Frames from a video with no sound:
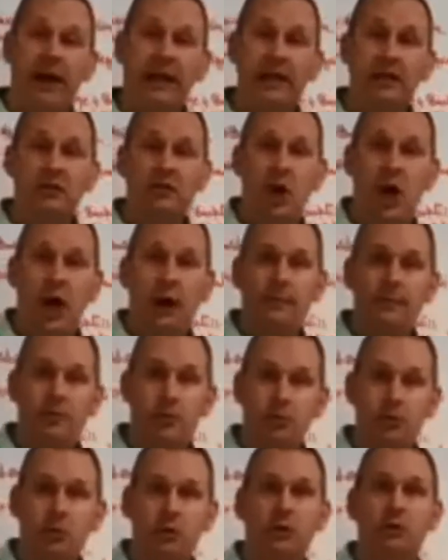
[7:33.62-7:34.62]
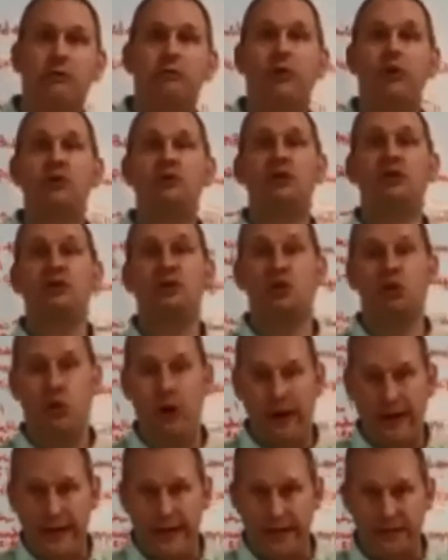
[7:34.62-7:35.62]
Mica tops versus
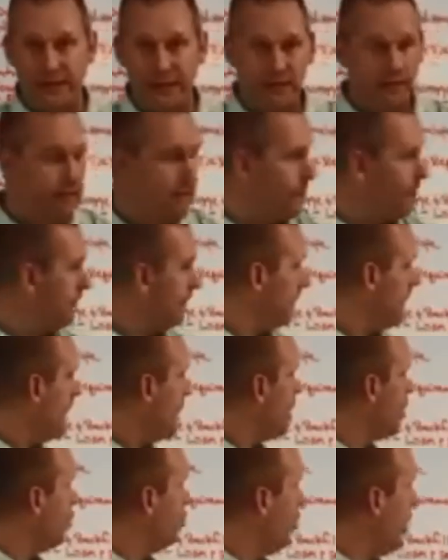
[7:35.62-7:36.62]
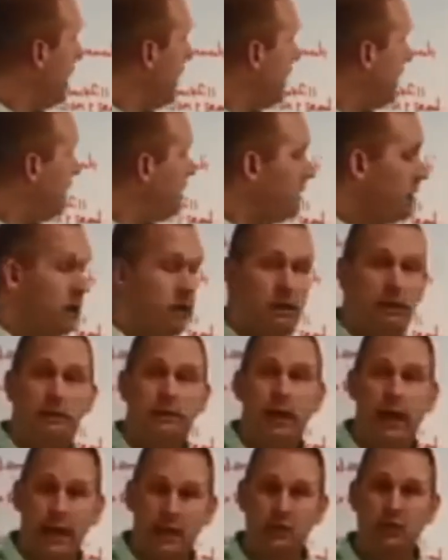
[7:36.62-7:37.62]
granite. Granite,
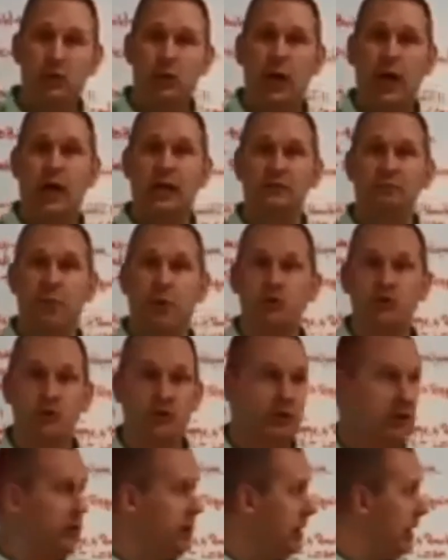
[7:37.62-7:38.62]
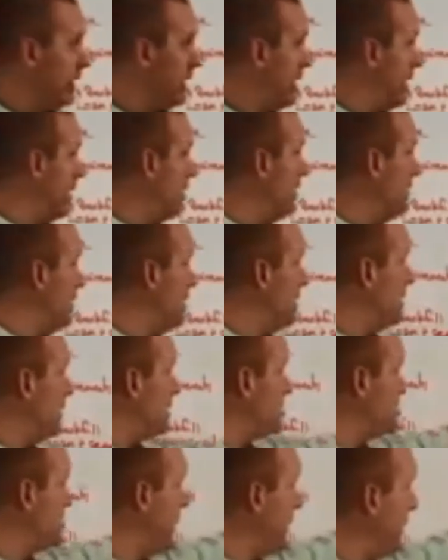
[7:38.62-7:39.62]
as you guys mostly can
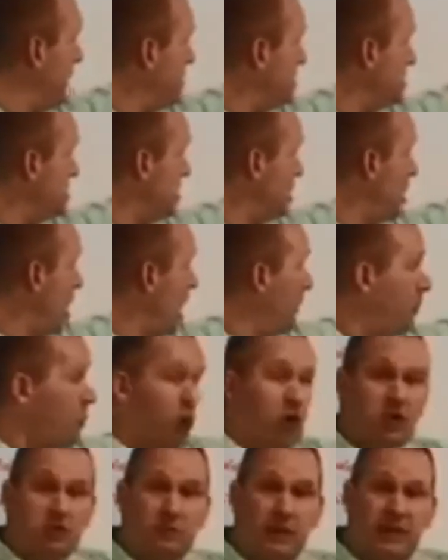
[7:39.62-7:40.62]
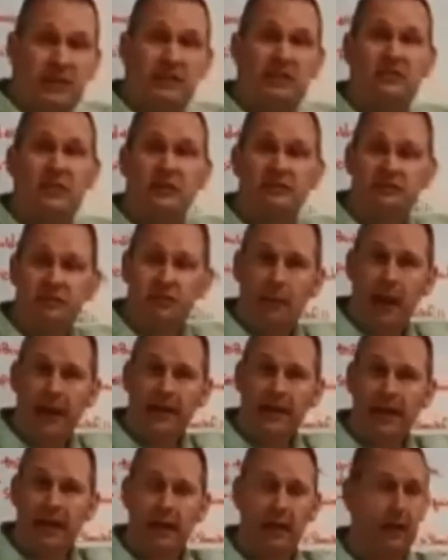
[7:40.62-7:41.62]
experience, is a lot more expensive than
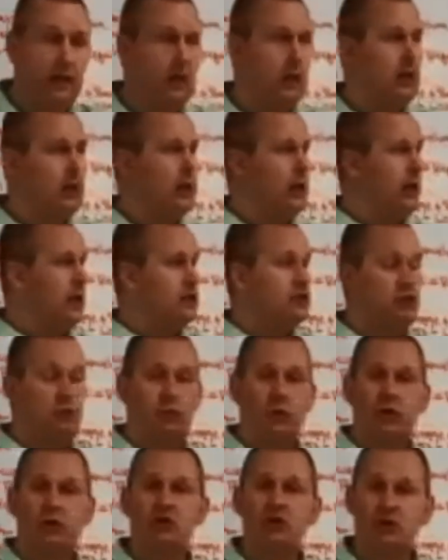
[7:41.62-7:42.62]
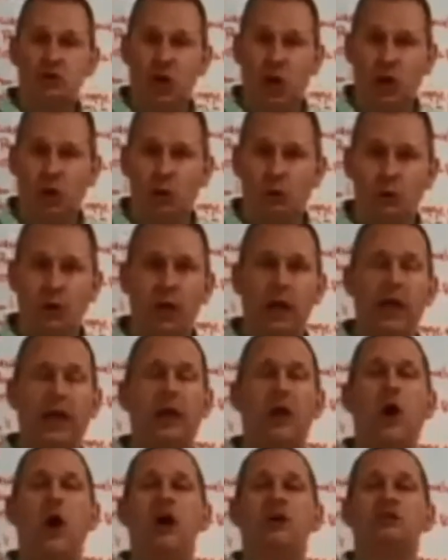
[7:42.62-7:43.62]
Formica. It's a real stone.
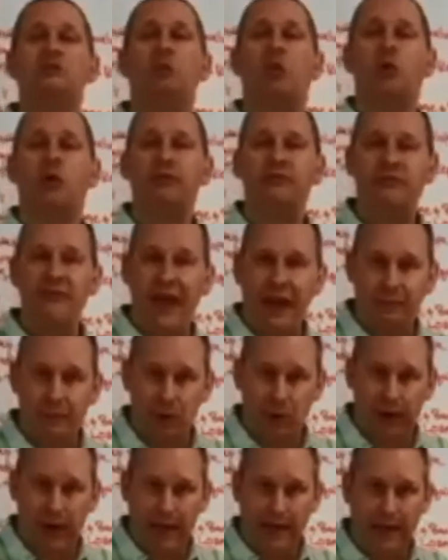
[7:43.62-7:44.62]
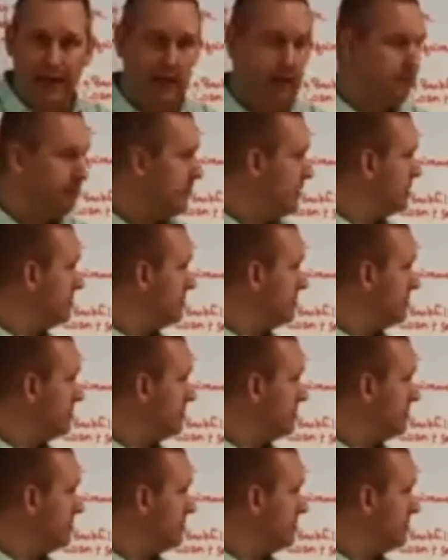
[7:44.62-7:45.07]
It costs more to fabricate it.